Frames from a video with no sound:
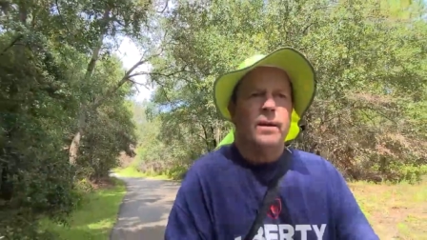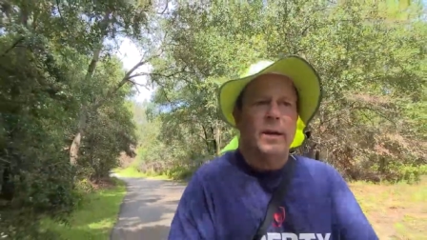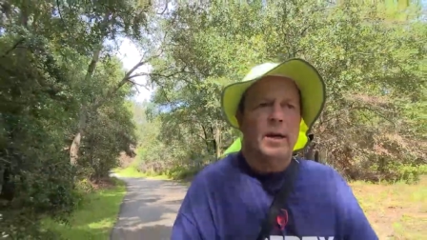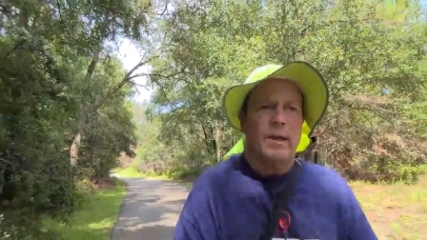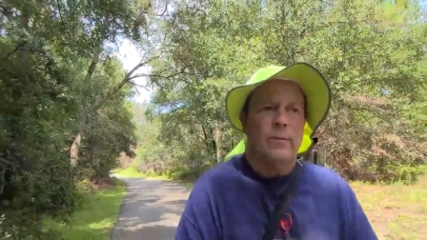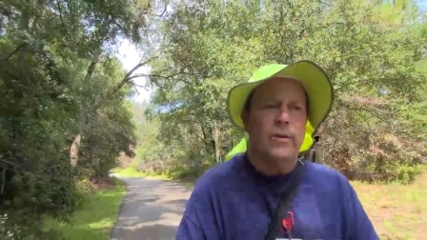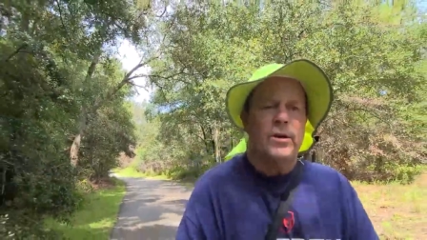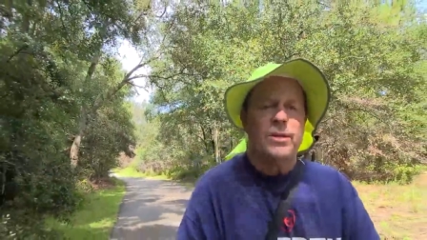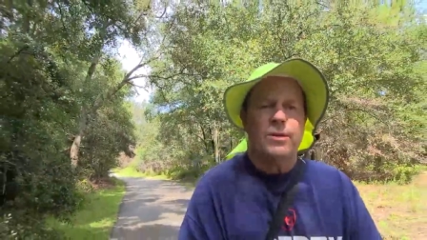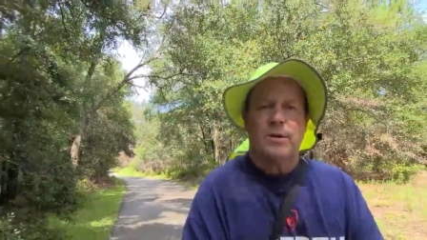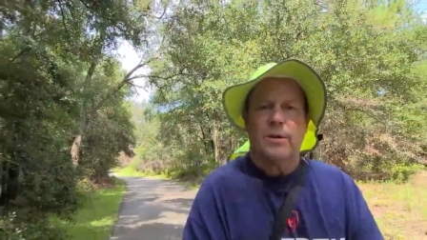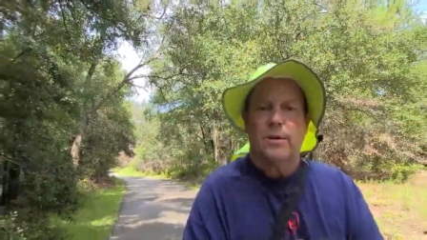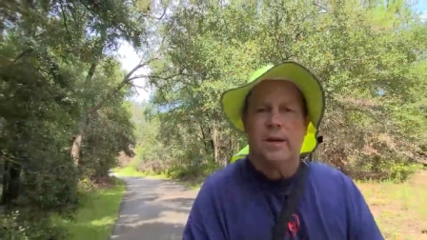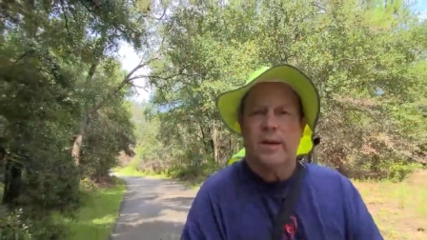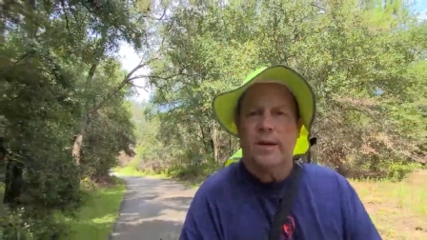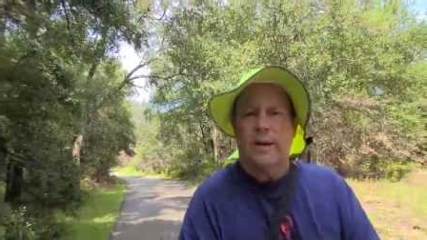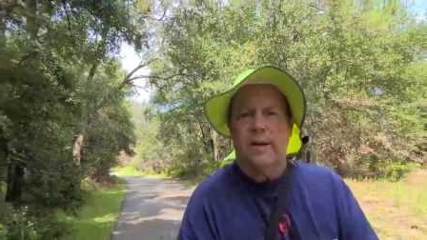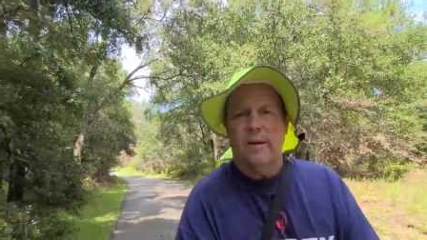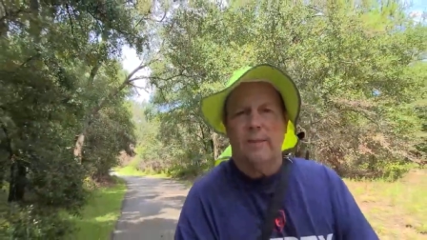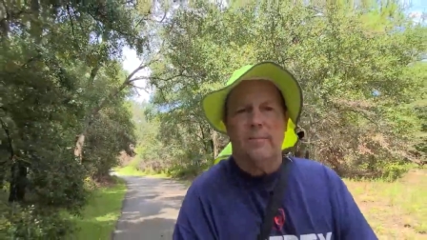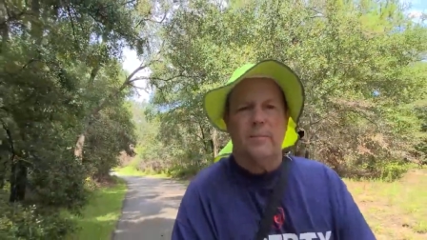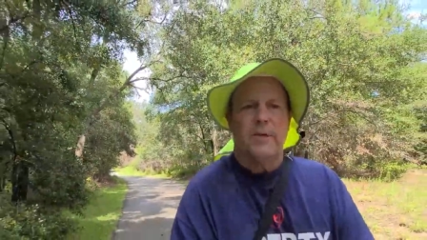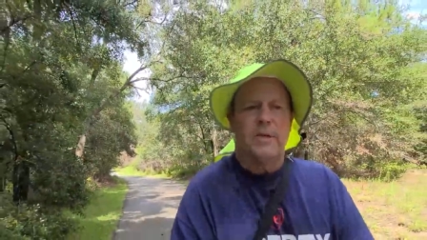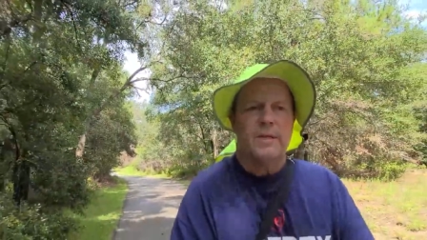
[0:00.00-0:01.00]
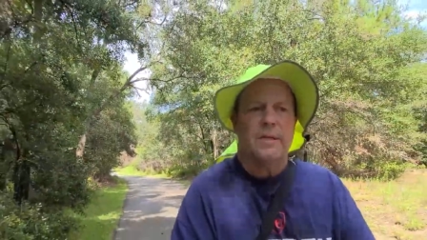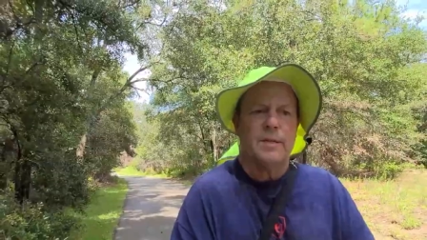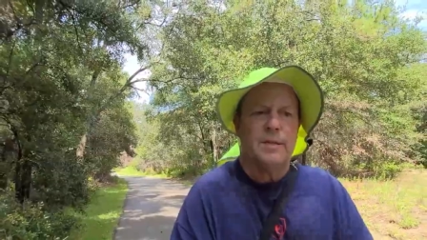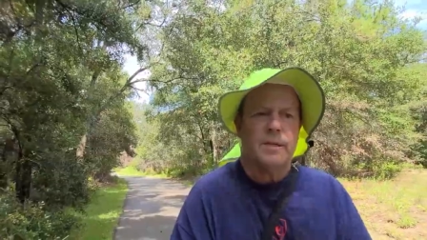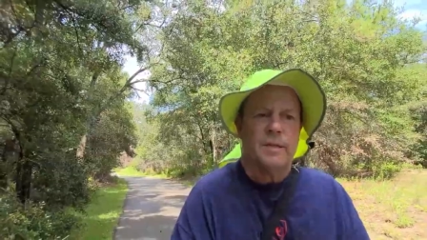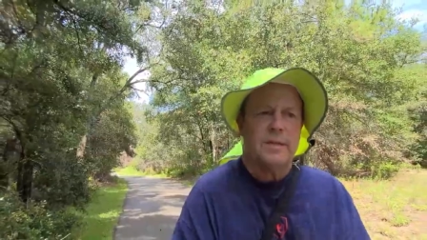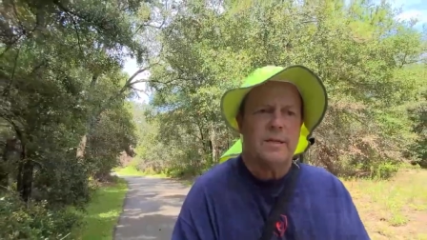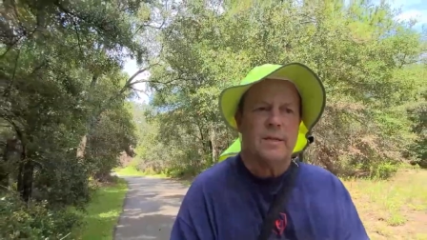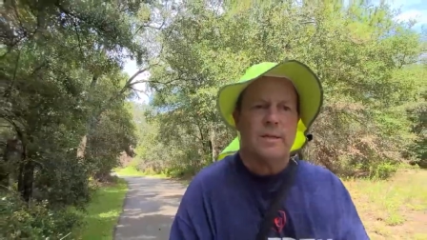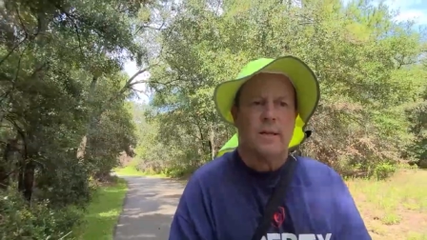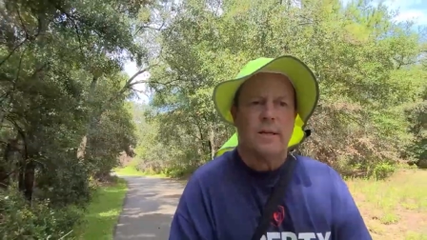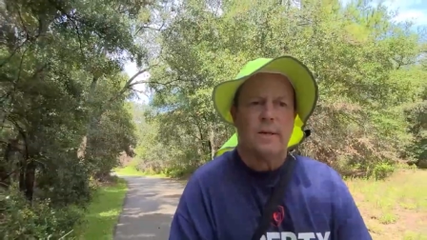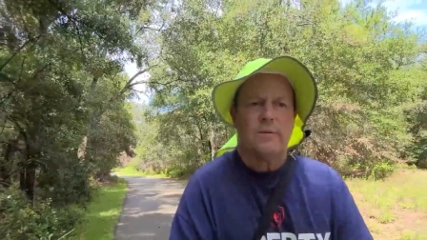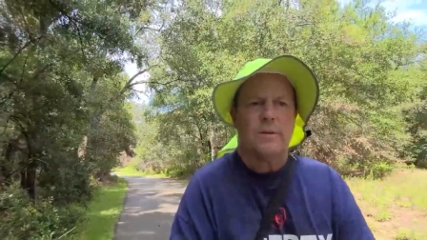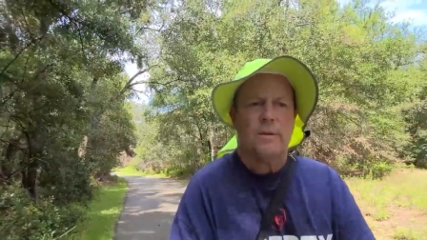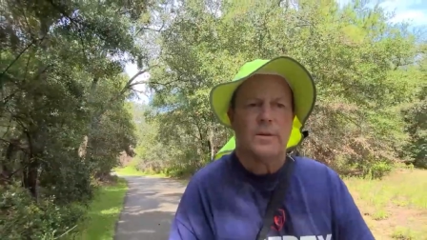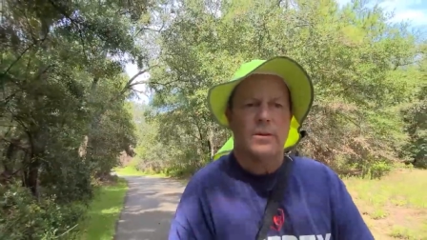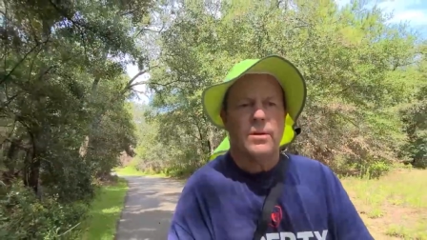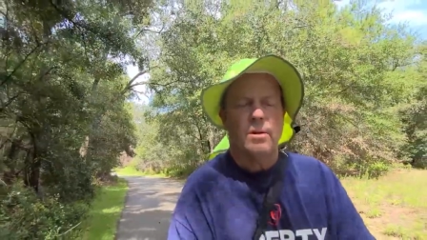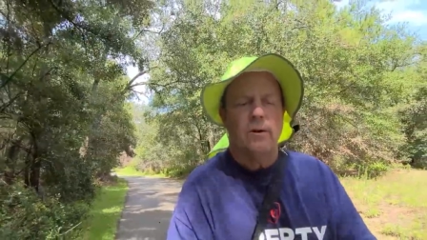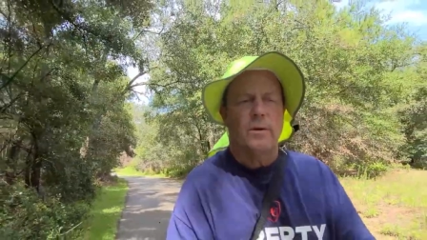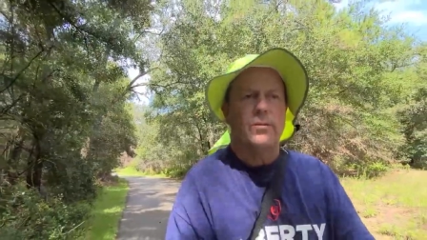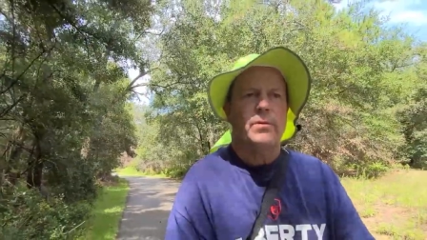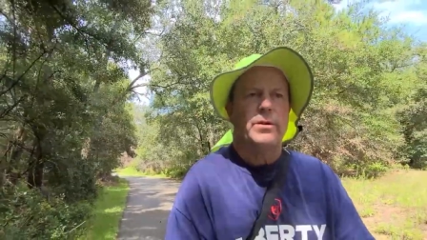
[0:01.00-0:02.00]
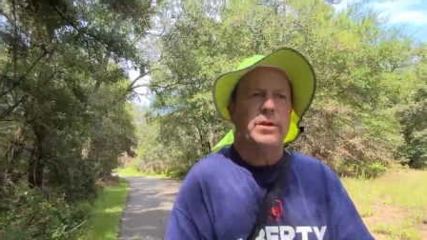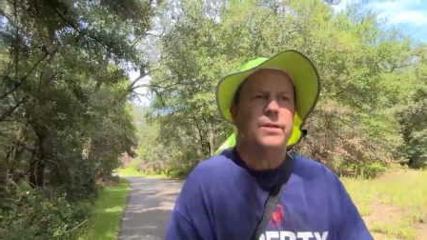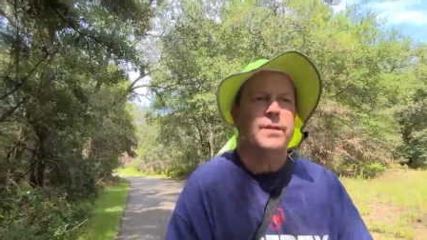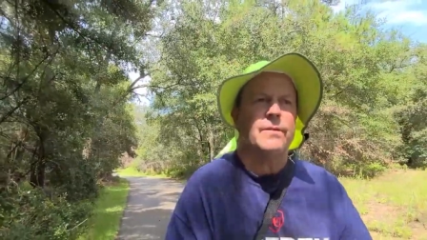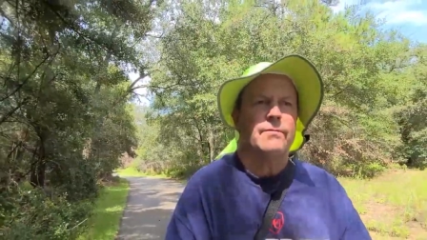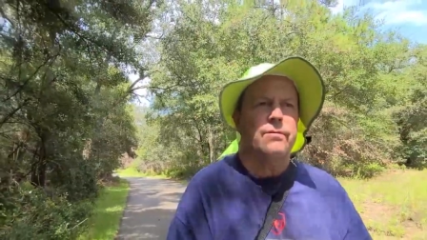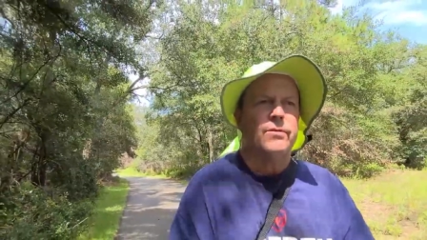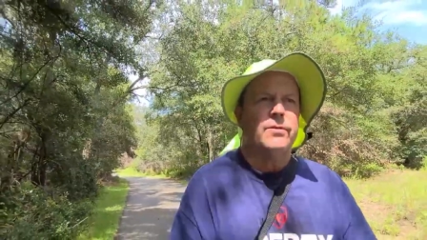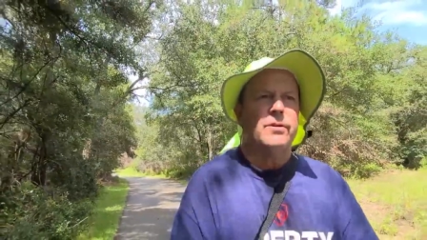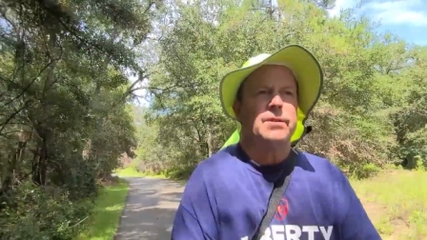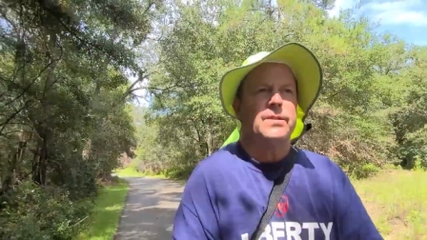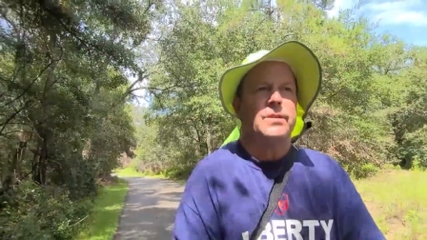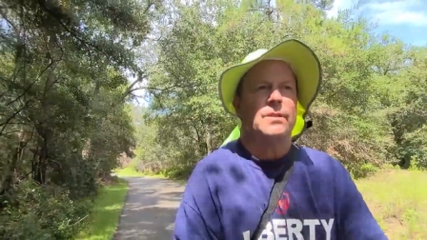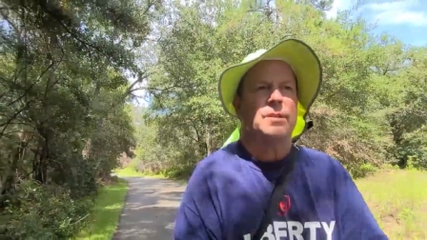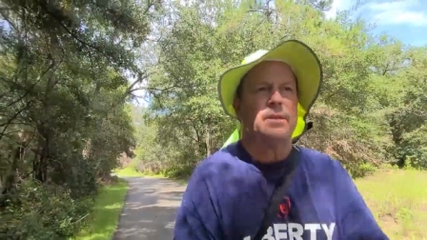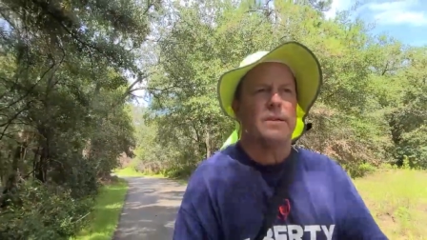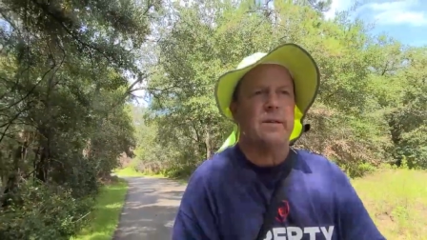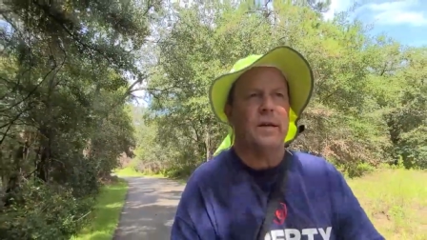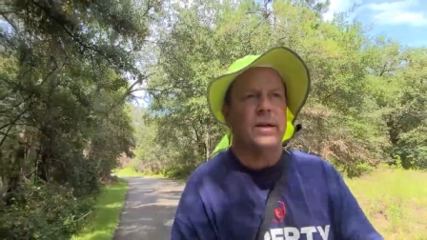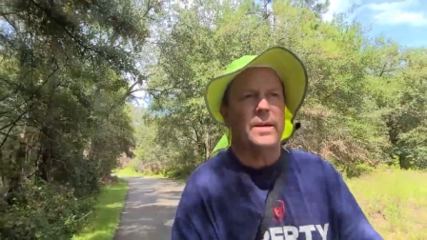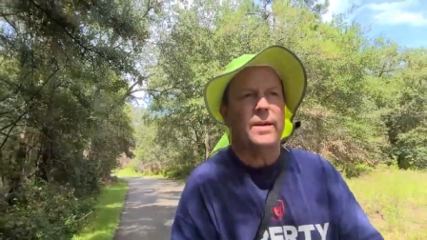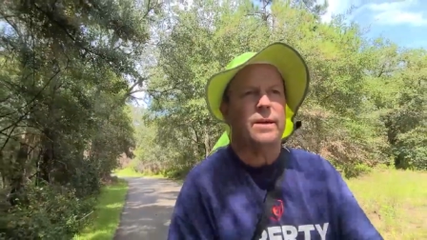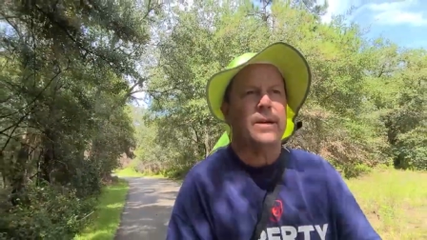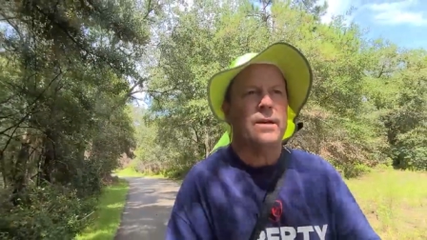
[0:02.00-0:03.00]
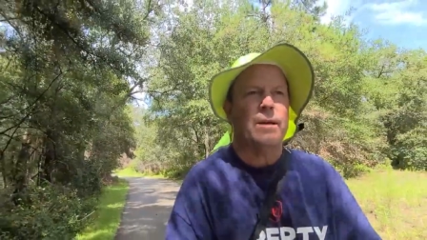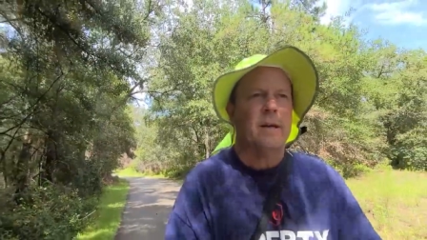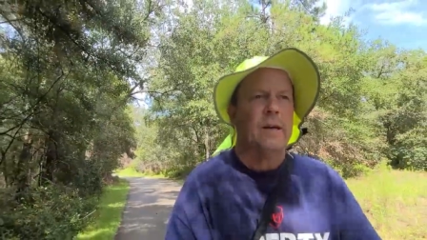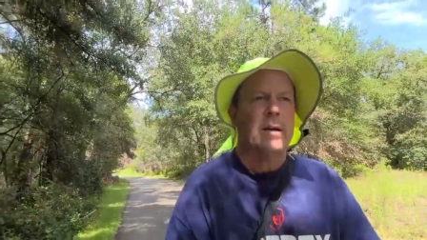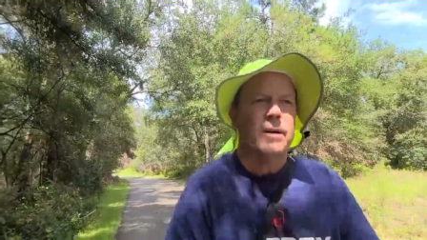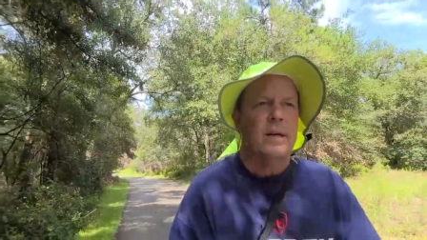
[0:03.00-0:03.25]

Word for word: and we took care of business, there was no reason for us to stay